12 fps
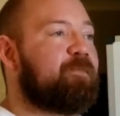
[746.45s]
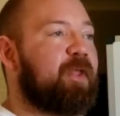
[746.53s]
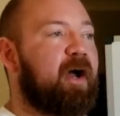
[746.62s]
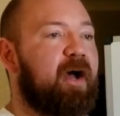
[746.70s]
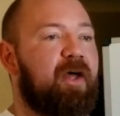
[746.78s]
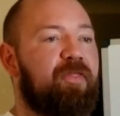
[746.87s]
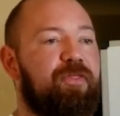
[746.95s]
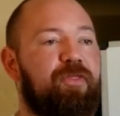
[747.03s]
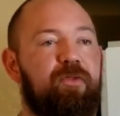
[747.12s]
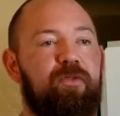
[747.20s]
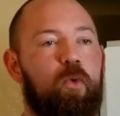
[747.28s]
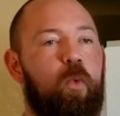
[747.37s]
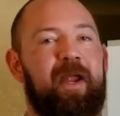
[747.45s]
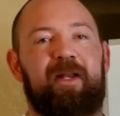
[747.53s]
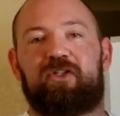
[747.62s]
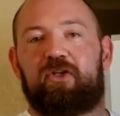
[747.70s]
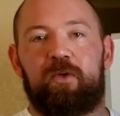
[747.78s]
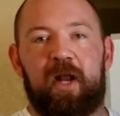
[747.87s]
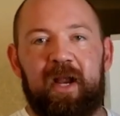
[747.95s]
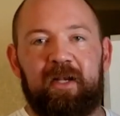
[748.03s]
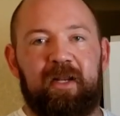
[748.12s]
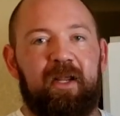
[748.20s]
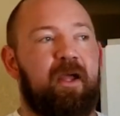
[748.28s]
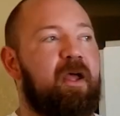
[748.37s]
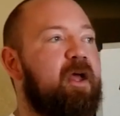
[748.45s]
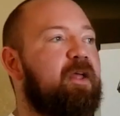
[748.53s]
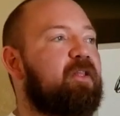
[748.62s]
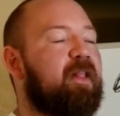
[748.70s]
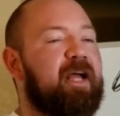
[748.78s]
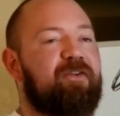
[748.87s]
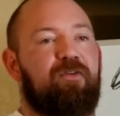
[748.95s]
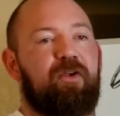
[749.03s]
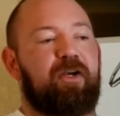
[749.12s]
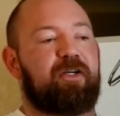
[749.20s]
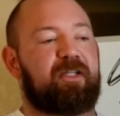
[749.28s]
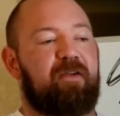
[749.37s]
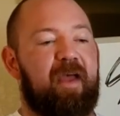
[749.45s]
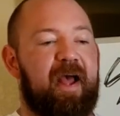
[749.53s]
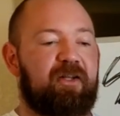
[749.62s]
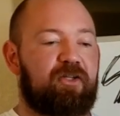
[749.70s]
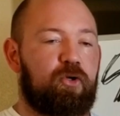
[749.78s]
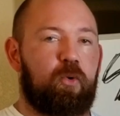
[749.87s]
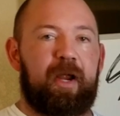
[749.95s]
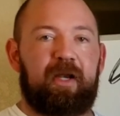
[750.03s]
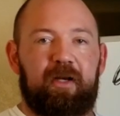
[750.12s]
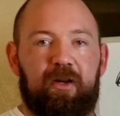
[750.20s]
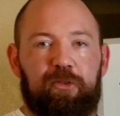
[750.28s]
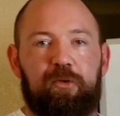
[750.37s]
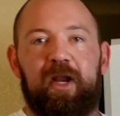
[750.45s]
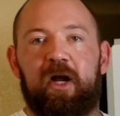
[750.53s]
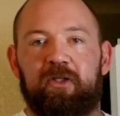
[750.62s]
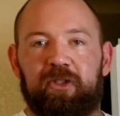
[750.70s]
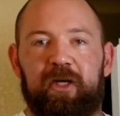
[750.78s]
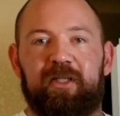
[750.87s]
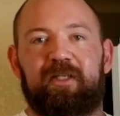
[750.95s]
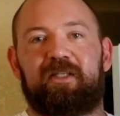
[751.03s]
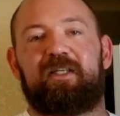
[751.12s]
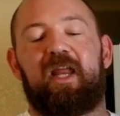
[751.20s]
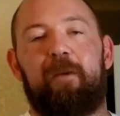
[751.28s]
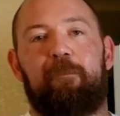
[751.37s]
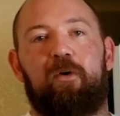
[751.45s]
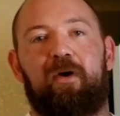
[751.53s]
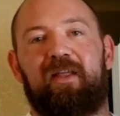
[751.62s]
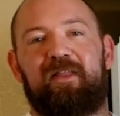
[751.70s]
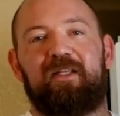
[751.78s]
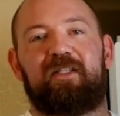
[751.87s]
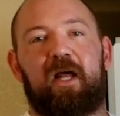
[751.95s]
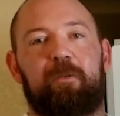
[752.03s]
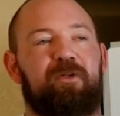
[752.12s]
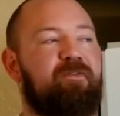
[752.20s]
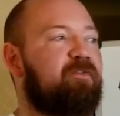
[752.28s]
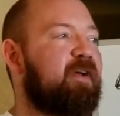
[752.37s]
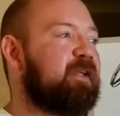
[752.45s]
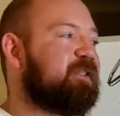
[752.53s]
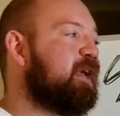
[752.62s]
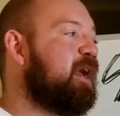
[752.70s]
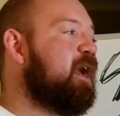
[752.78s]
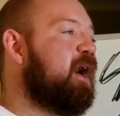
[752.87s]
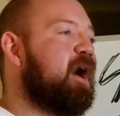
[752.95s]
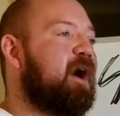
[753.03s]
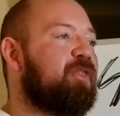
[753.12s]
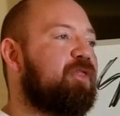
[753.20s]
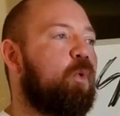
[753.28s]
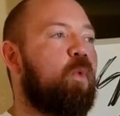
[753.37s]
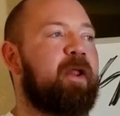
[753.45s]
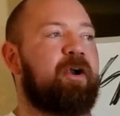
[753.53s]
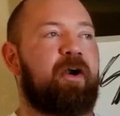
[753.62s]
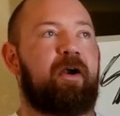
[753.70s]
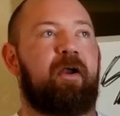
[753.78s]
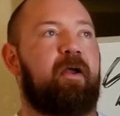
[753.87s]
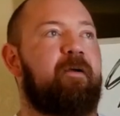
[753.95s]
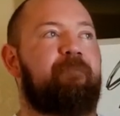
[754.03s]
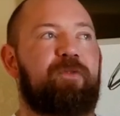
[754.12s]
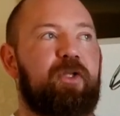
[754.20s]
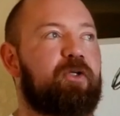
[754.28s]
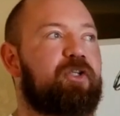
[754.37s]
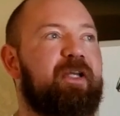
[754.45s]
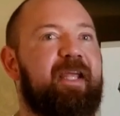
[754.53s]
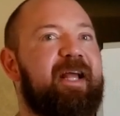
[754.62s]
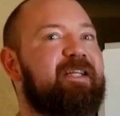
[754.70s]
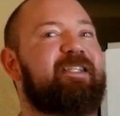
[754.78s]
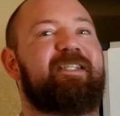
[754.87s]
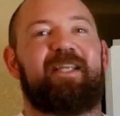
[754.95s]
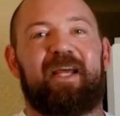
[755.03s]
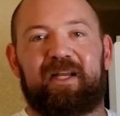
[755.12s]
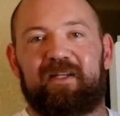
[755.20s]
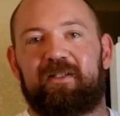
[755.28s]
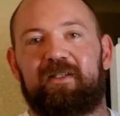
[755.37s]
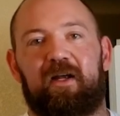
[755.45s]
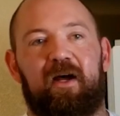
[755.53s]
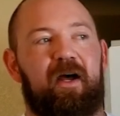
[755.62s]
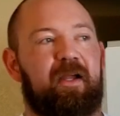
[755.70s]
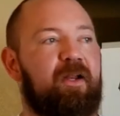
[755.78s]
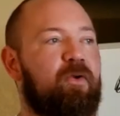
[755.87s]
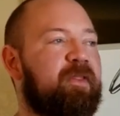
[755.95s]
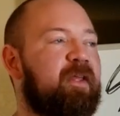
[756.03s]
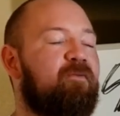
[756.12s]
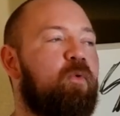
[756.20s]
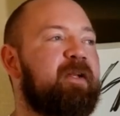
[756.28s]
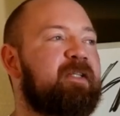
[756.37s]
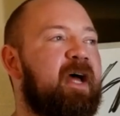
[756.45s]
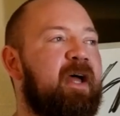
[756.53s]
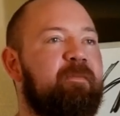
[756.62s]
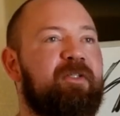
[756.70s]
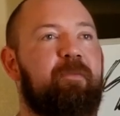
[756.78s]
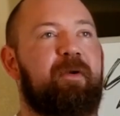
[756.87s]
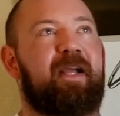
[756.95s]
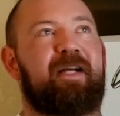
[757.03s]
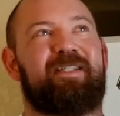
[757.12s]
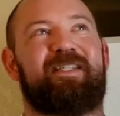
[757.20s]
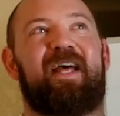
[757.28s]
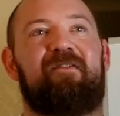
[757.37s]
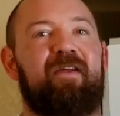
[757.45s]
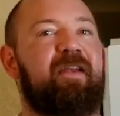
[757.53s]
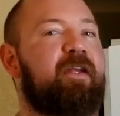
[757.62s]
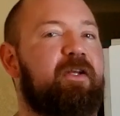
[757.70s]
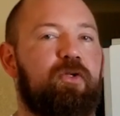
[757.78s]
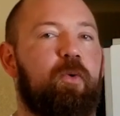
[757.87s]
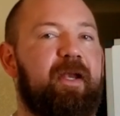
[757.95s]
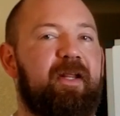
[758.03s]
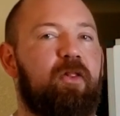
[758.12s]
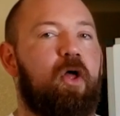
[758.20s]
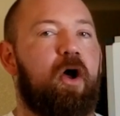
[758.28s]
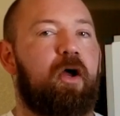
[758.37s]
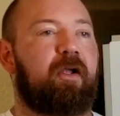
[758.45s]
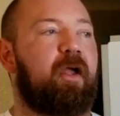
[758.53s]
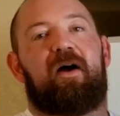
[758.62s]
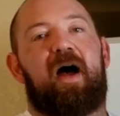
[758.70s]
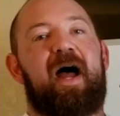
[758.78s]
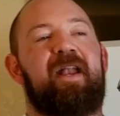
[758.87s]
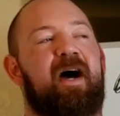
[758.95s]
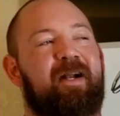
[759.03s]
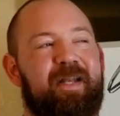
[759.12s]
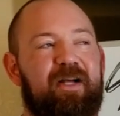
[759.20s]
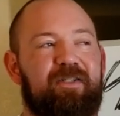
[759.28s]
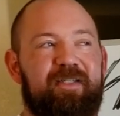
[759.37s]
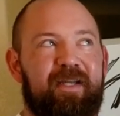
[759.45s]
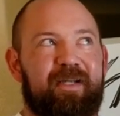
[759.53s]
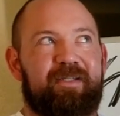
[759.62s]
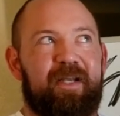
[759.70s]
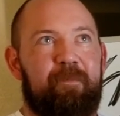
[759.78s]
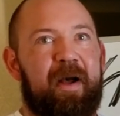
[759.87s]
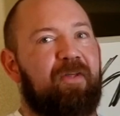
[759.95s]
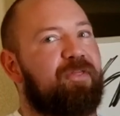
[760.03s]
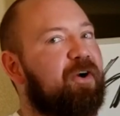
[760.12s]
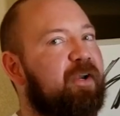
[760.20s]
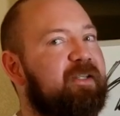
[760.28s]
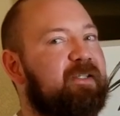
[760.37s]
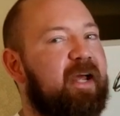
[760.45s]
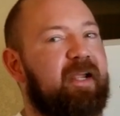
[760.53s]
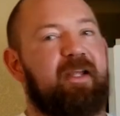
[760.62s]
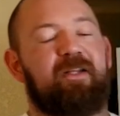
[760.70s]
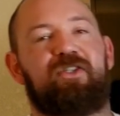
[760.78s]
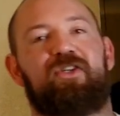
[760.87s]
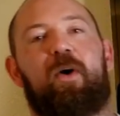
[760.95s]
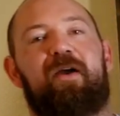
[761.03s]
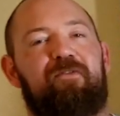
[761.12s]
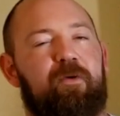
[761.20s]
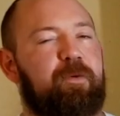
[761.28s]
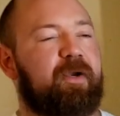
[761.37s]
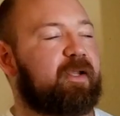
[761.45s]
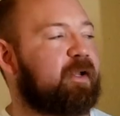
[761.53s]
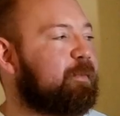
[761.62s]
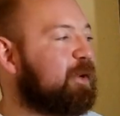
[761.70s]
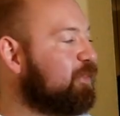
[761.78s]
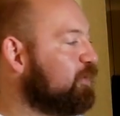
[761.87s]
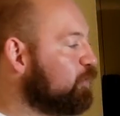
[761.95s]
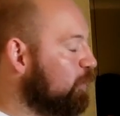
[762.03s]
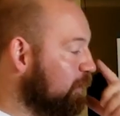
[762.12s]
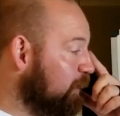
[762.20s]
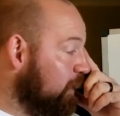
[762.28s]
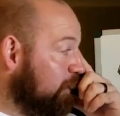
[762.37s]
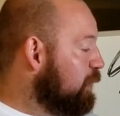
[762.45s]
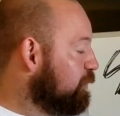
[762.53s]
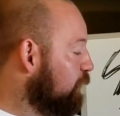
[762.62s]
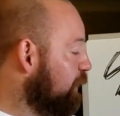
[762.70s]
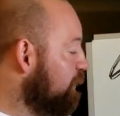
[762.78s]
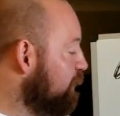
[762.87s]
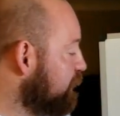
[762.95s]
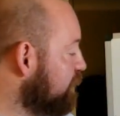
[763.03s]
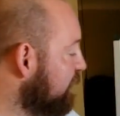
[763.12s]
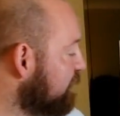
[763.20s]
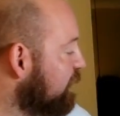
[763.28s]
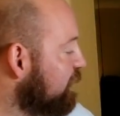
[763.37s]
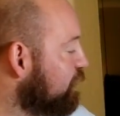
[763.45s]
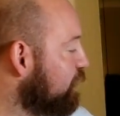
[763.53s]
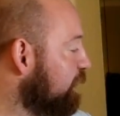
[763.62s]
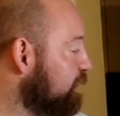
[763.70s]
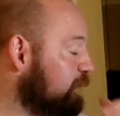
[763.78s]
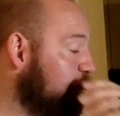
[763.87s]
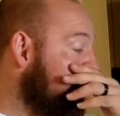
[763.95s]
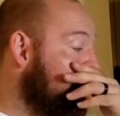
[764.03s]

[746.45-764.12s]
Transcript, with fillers: Uh, the weight is 290. The last few years, they've had 280 to 300 as a staple at these types of events. Uh, the winner usually gets six. Uh, I can only think one time somebody got seven at a 280 log. I knocked out six in about 30 seconds, so I feel pretty good about this one. So then there's the accessories.